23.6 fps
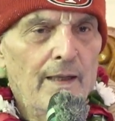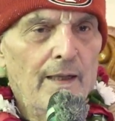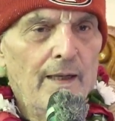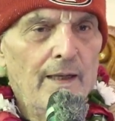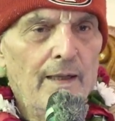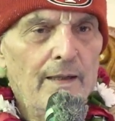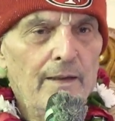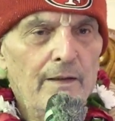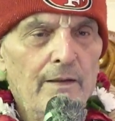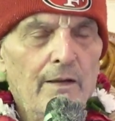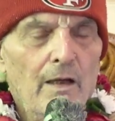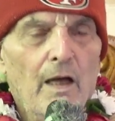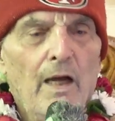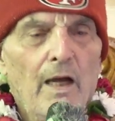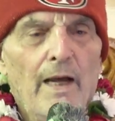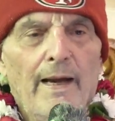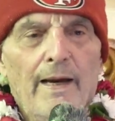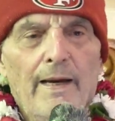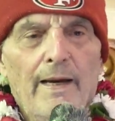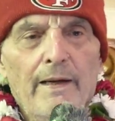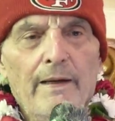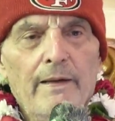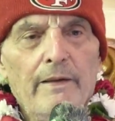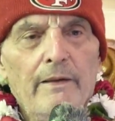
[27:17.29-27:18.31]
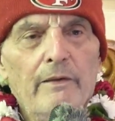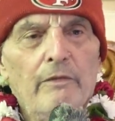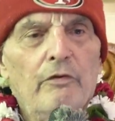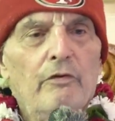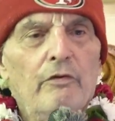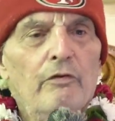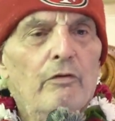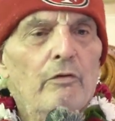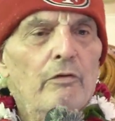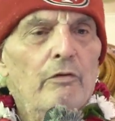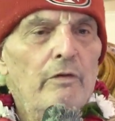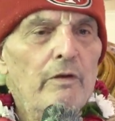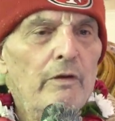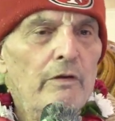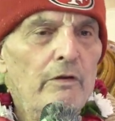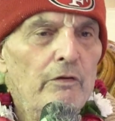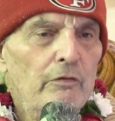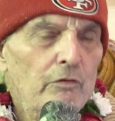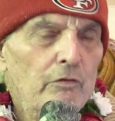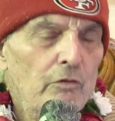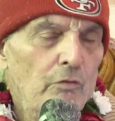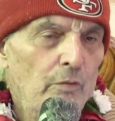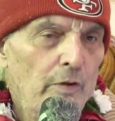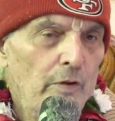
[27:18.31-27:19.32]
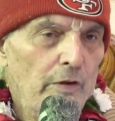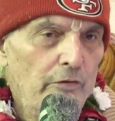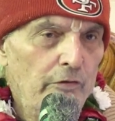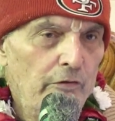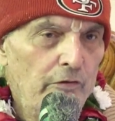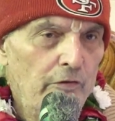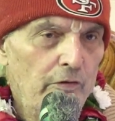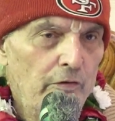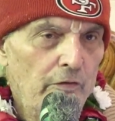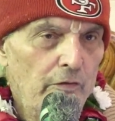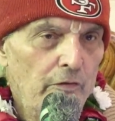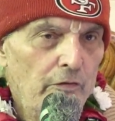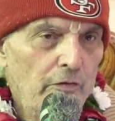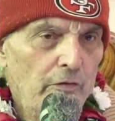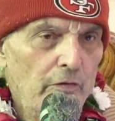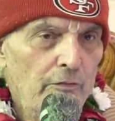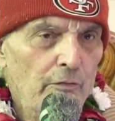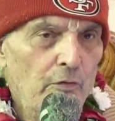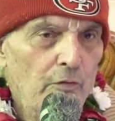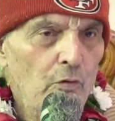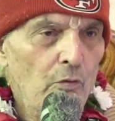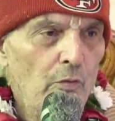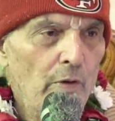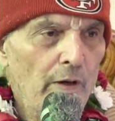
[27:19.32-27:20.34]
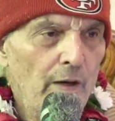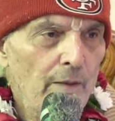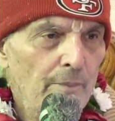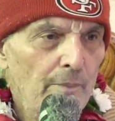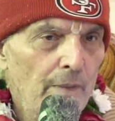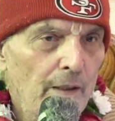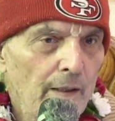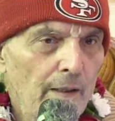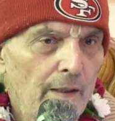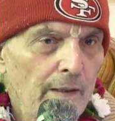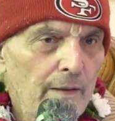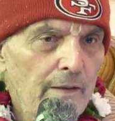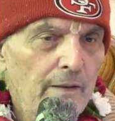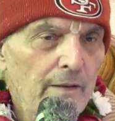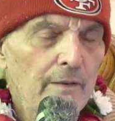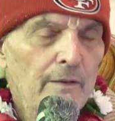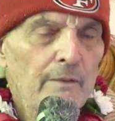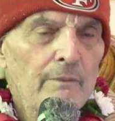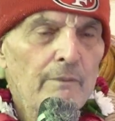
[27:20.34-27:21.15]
and answer these questions of who am I,